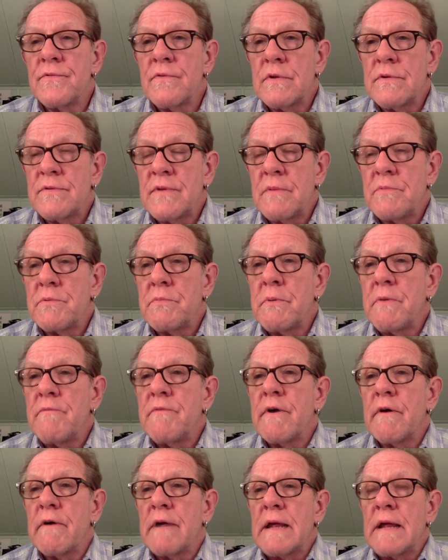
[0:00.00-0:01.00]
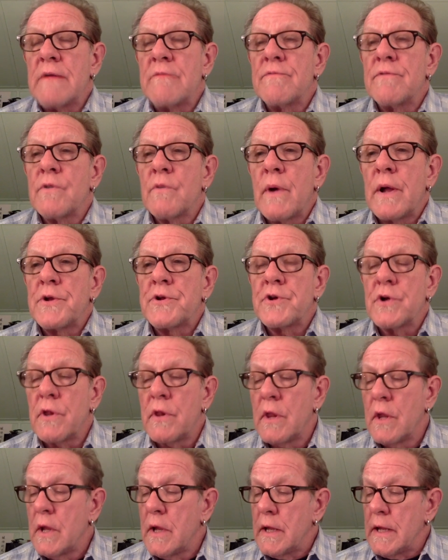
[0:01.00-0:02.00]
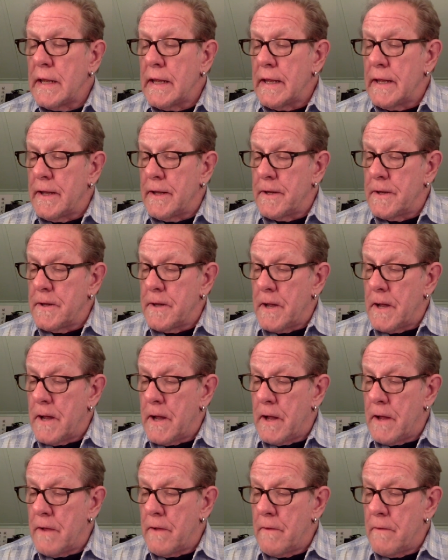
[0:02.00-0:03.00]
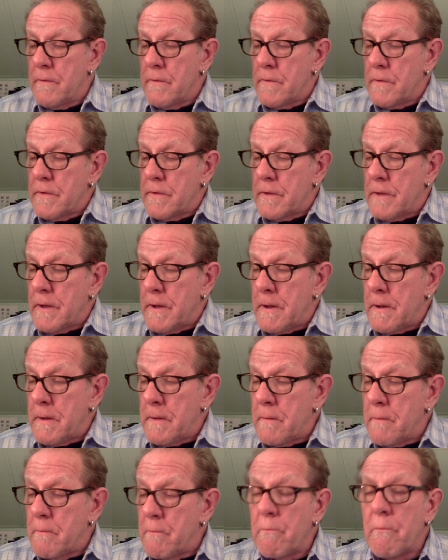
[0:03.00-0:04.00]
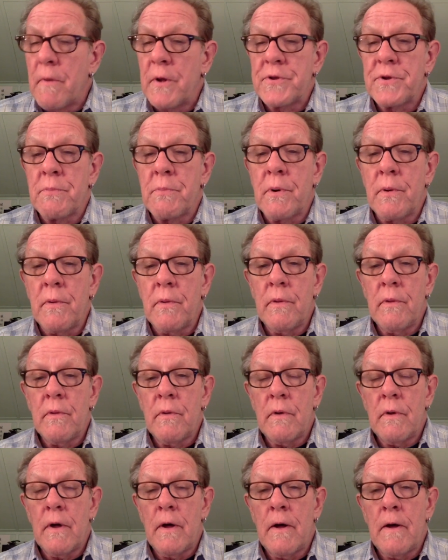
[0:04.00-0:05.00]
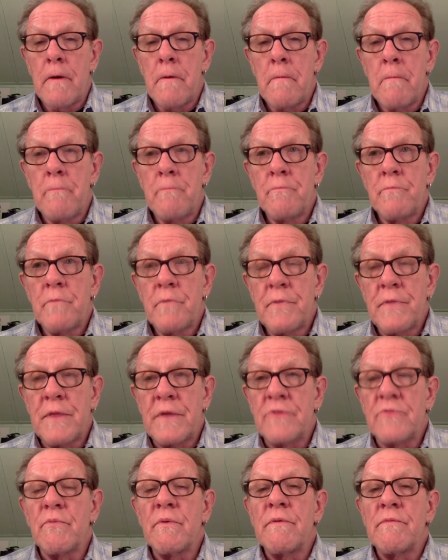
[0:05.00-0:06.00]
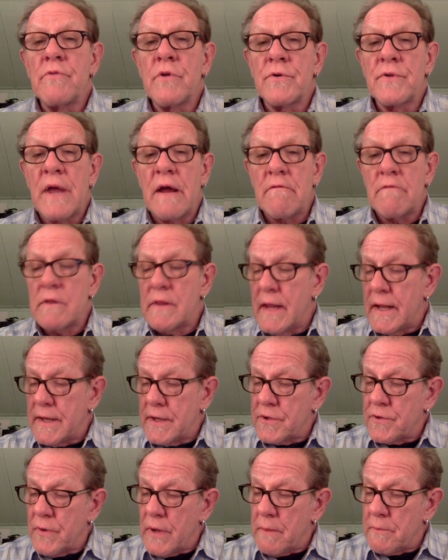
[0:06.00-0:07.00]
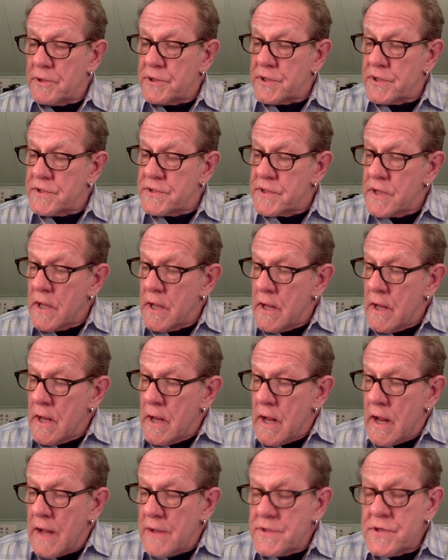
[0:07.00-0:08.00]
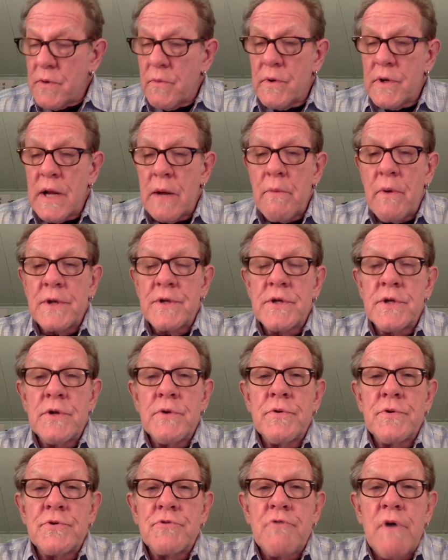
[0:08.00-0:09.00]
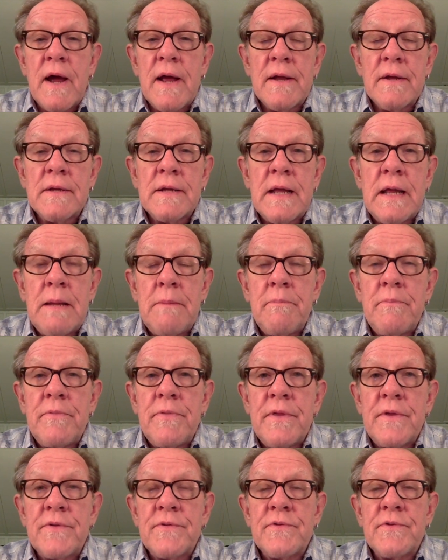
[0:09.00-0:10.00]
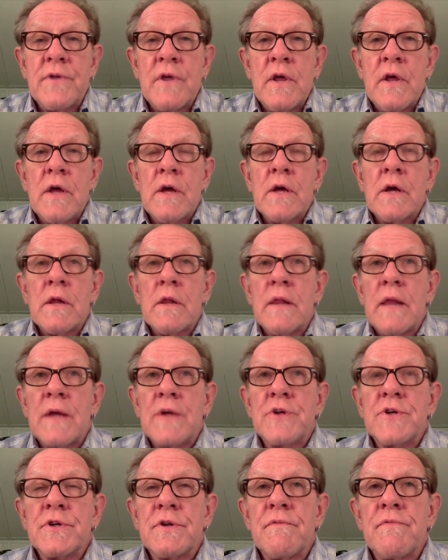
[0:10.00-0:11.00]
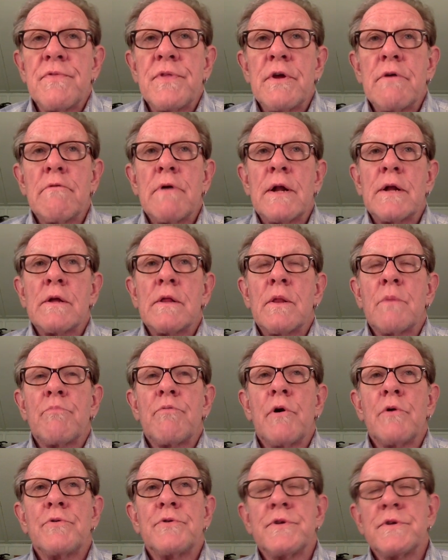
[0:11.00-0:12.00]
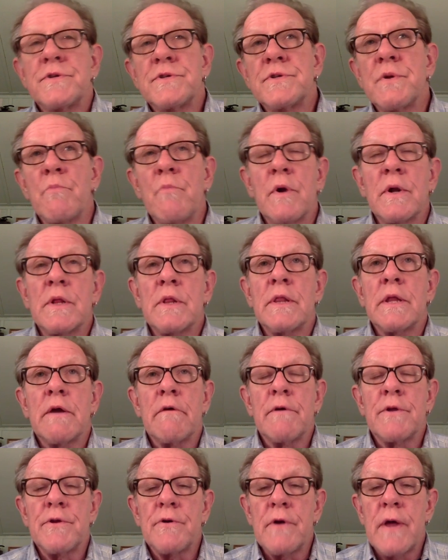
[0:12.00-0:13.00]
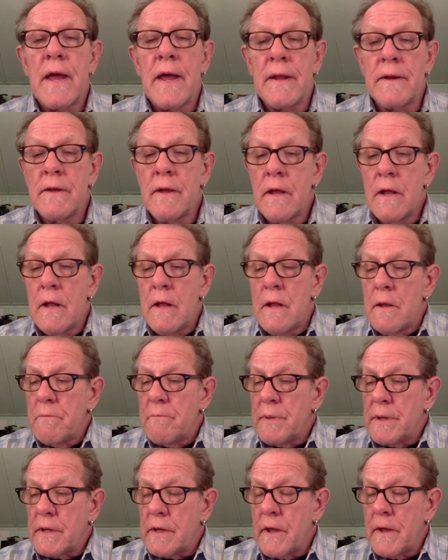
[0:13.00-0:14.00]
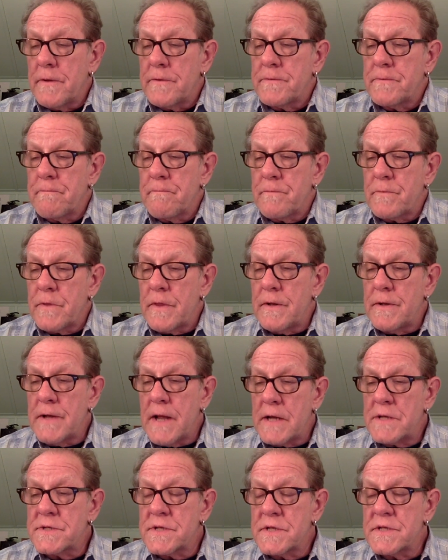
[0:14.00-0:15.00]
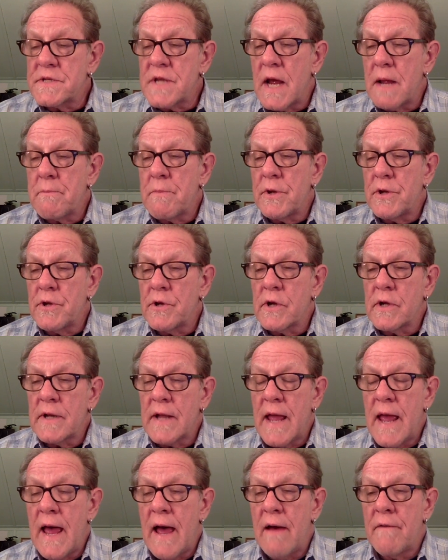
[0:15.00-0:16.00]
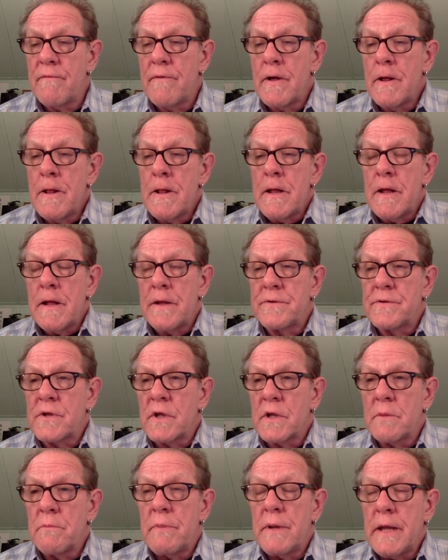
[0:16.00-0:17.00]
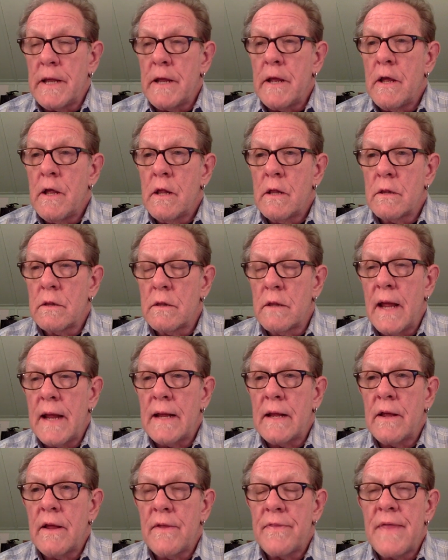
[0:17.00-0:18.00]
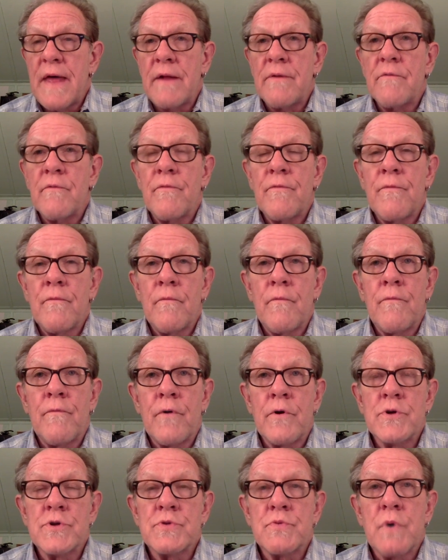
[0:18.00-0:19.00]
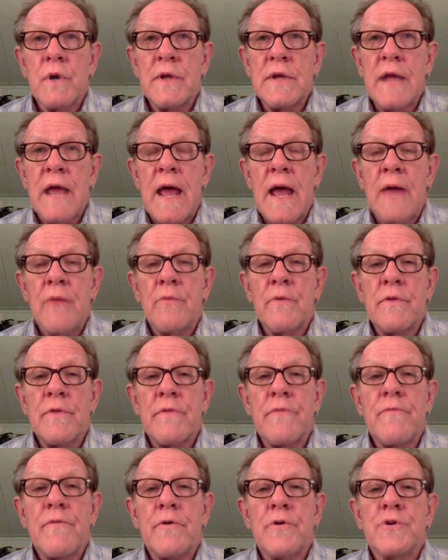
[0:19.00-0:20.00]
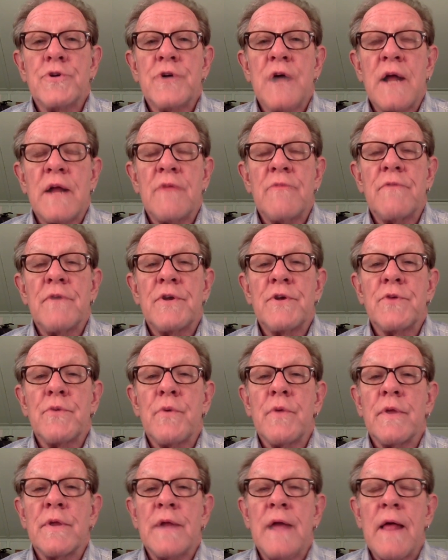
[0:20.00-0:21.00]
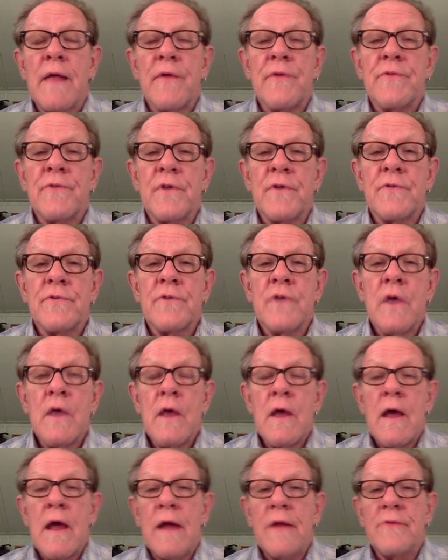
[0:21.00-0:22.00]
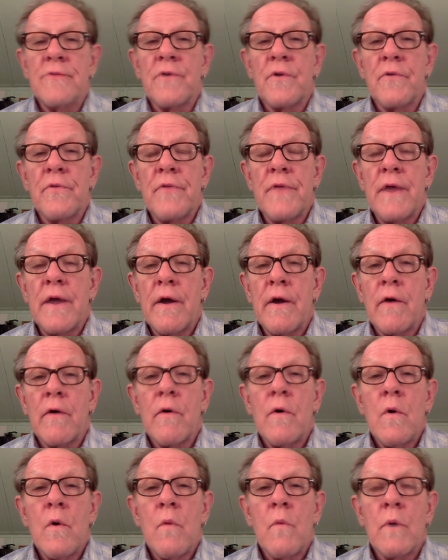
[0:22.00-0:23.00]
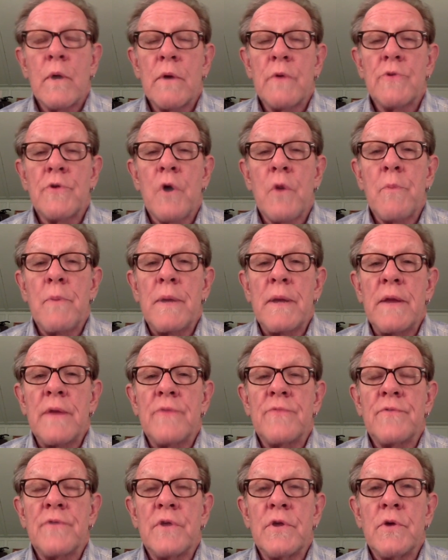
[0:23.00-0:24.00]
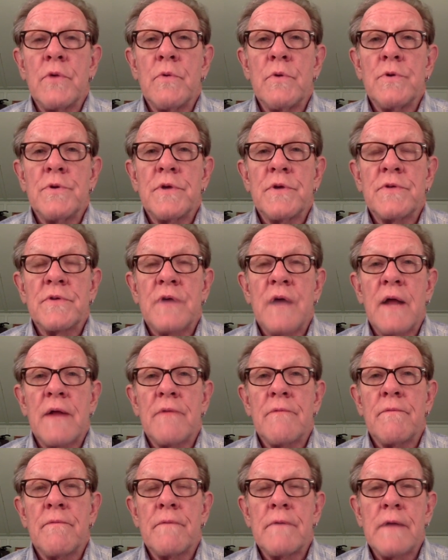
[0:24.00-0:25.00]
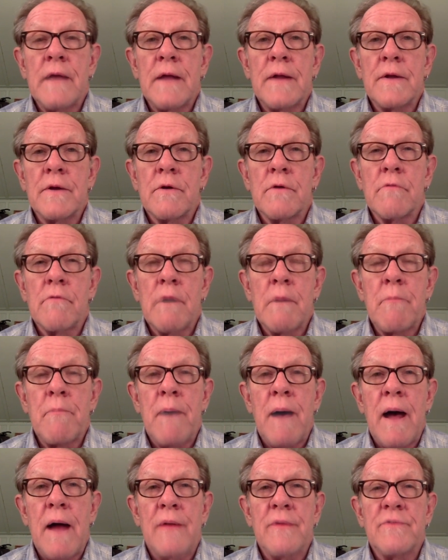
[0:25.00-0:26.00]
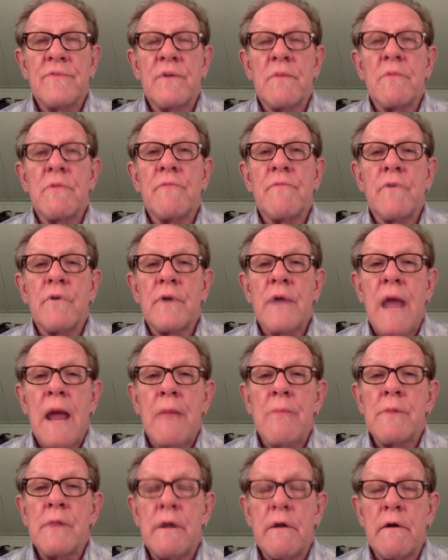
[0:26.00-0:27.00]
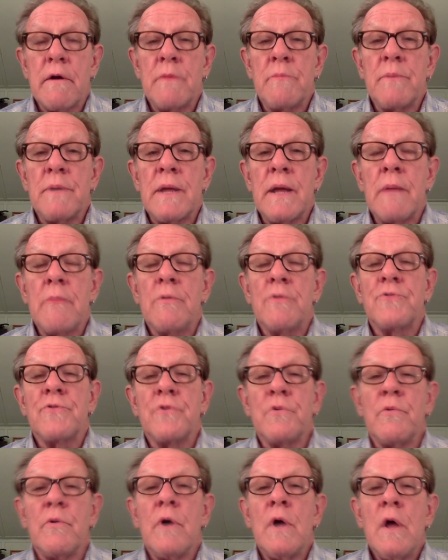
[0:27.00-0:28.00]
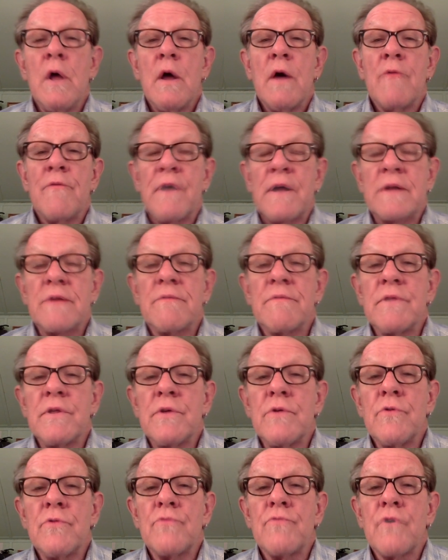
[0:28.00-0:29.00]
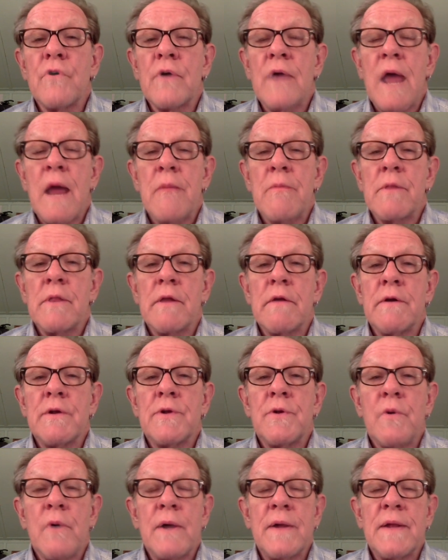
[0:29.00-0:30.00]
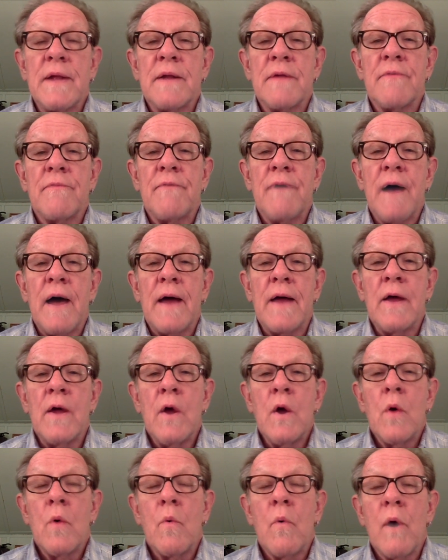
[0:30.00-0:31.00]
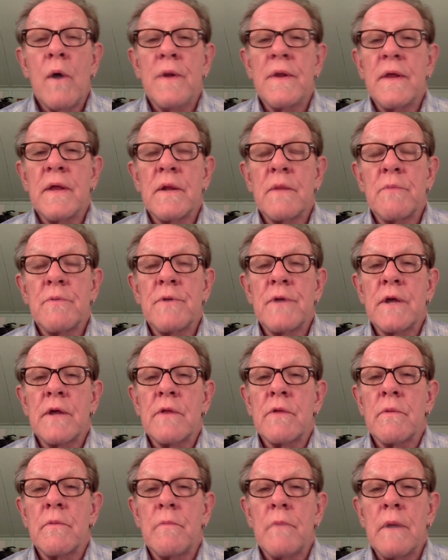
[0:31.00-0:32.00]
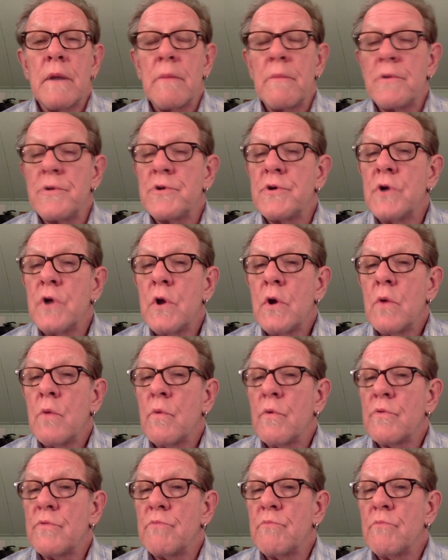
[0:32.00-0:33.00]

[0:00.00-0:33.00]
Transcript: seems to be very influential in multiple things that we've looked at relating to images. And so what I want you to do is try and keep this collection of theoretical approaches somewhat clear in your head, because the next assignment you're going to have, it's going to be like that first one you had were the first shot at visual analysis. And so there, what I was hoping is that you would just kind of get a grip on some of the vocabulary and be able to effectively use vocabulary to identify what in a particular image was